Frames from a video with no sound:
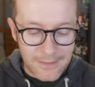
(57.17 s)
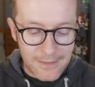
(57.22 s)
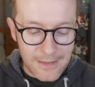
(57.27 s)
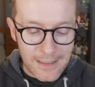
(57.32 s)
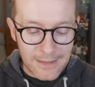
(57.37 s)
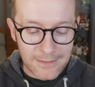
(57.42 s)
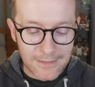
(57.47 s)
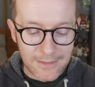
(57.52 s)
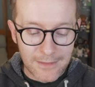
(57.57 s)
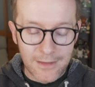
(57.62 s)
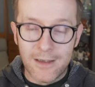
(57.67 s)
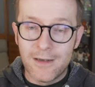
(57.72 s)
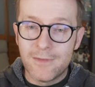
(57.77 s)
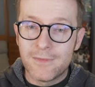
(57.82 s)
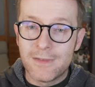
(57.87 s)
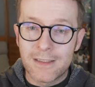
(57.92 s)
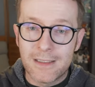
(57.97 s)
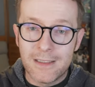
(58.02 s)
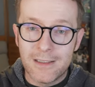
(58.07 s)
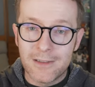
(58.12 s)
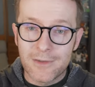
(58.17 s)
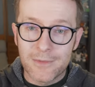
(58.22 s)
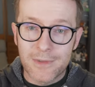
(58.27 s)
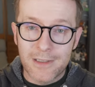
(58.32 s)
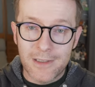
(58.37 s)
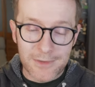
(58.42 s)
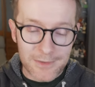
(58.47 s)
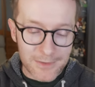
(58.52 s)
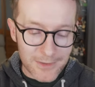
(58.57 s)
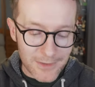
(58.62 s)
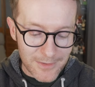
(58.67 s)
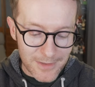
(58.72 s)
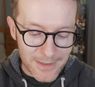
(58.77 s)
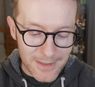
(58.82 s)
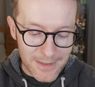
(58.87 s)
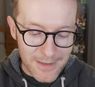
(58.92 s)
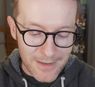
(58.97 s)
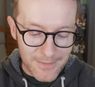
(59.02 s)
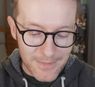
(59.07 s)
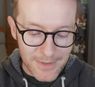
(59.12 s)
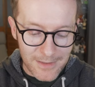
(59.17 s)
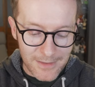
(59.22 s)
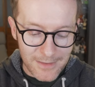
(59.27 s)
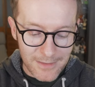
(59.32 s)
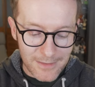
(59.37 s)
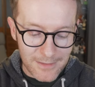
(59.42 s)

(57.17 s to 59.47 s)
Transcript: I loved Akira when I was growing up.